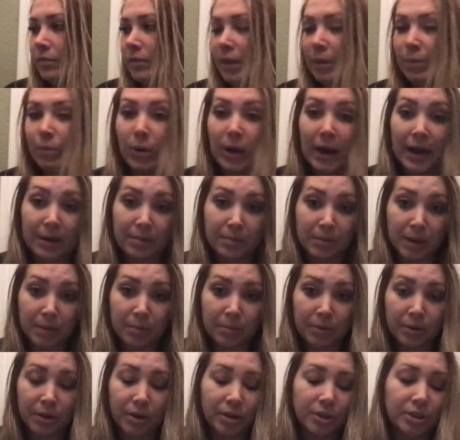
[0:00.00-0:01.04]
prime
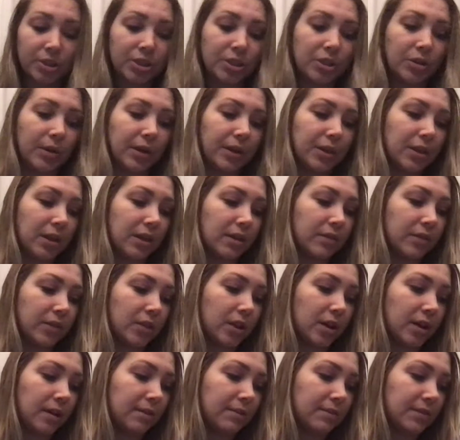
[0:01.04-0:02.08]
numbers. So I thought of a
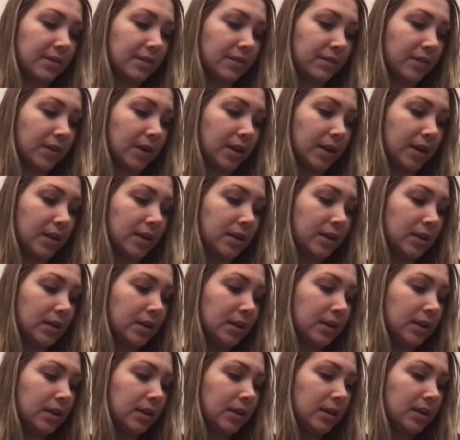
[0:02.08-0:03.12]
lot of different
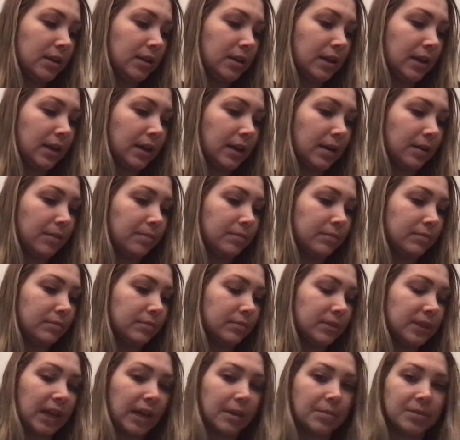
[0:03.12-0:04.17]

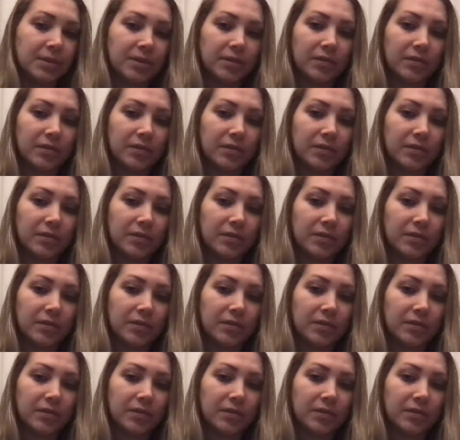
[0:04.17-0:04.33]
types of